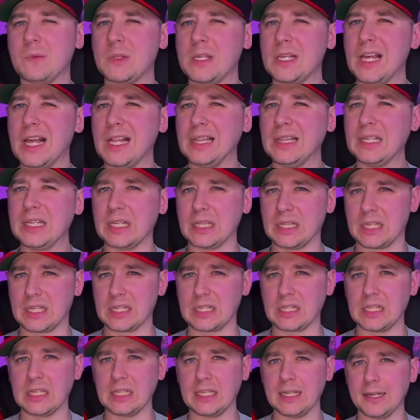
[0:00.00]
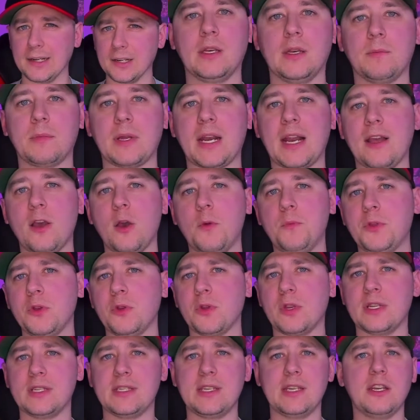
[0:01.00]
a little unclear. But I hope
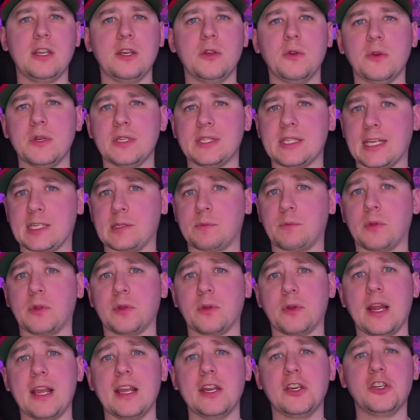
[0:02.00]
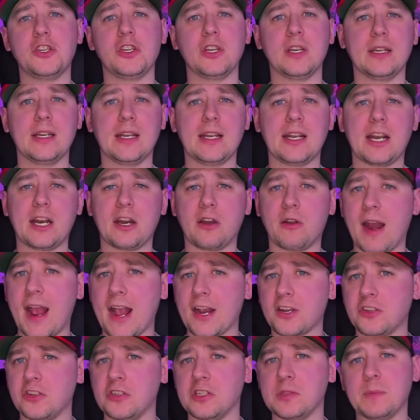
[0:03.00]
through continuous exploration and
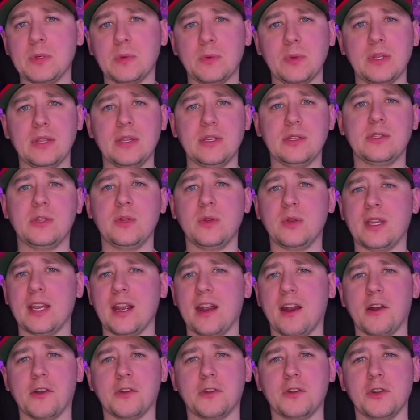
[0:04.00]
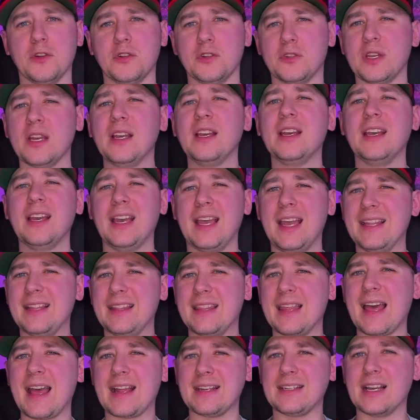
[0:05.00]
interactions between these two characters,
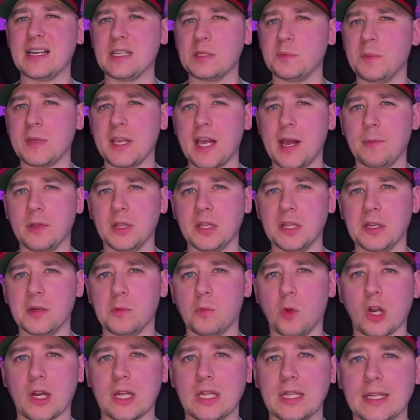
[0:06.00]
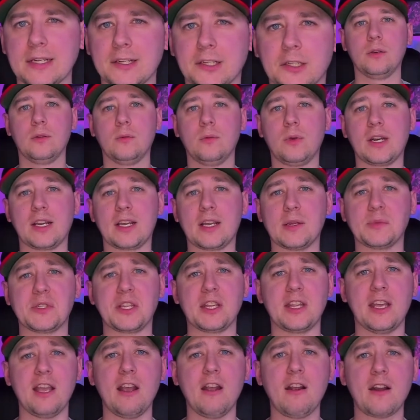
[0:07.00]
it, that does become a little more clear. When it comes
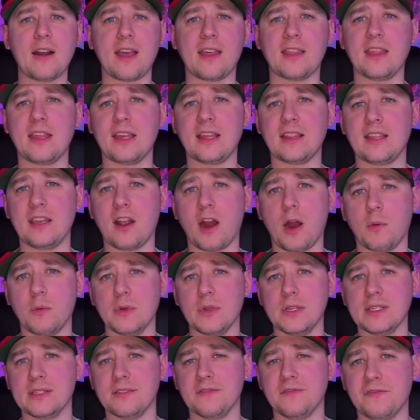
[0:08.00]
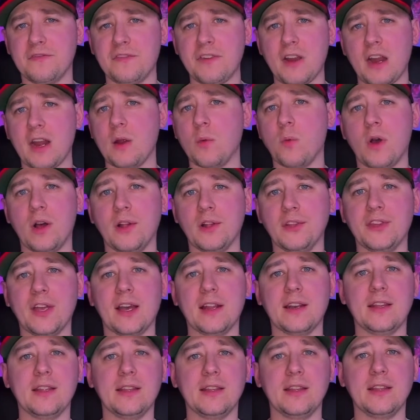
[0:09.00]
to the art, I think the art was very well
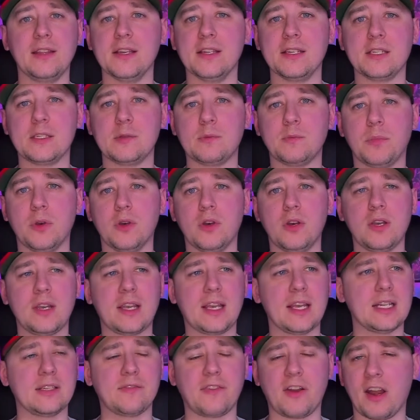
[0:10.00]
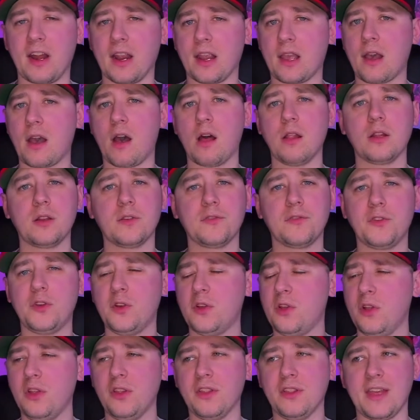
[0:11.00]
done in this book. It's very
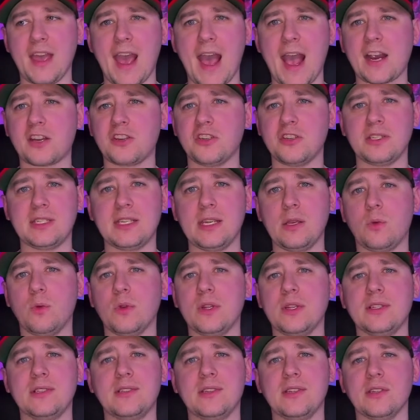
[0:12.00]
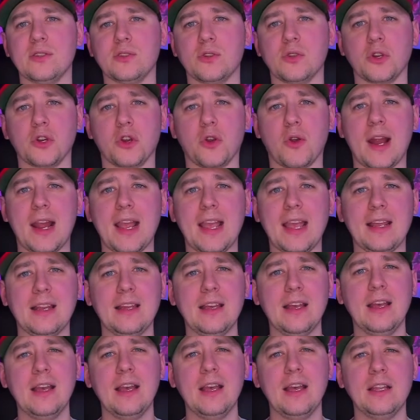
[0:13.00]
colorful, the action sequences are great,
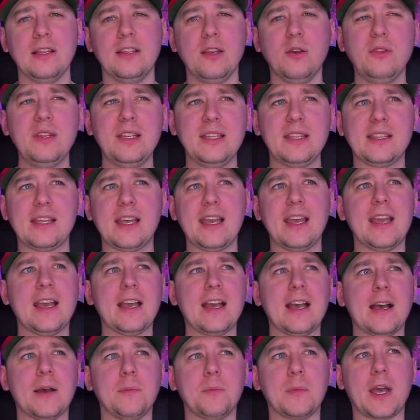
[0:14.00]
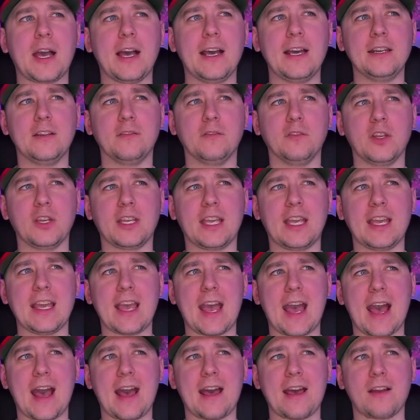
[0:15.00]
the only thing I'm kind of looking
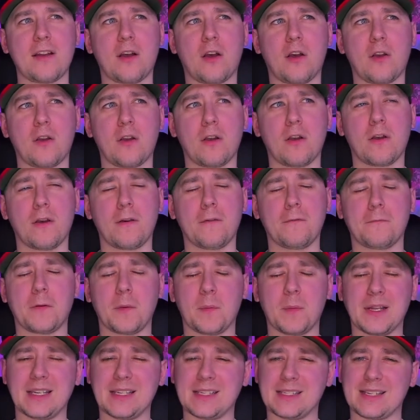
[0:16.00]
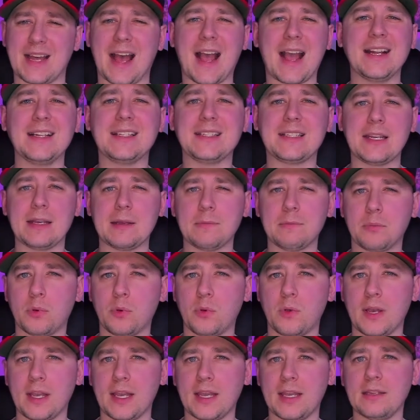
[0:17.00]
at uh, from a design
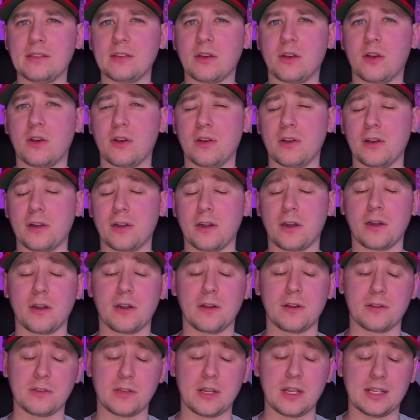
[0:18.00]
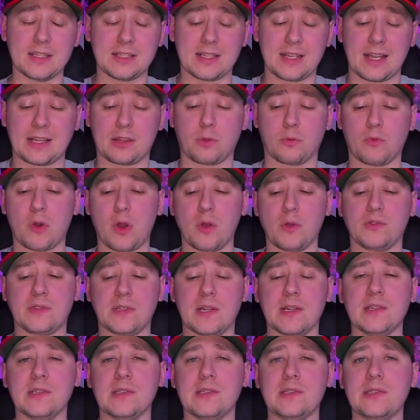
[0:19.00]
standpoint are is like the Rogue
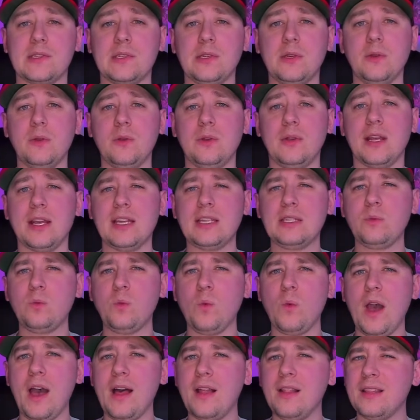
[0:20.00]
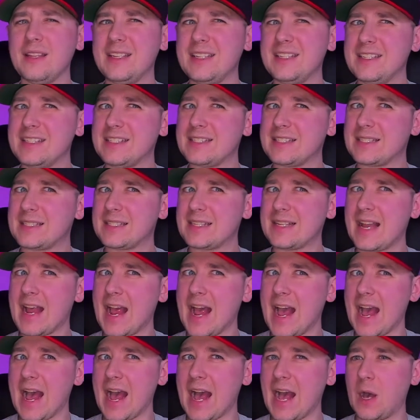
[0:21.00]
Sun suit as well as
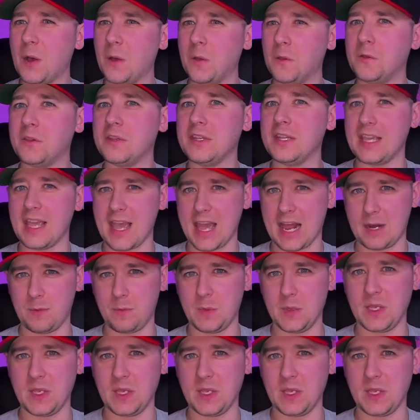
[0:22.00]
how the enemy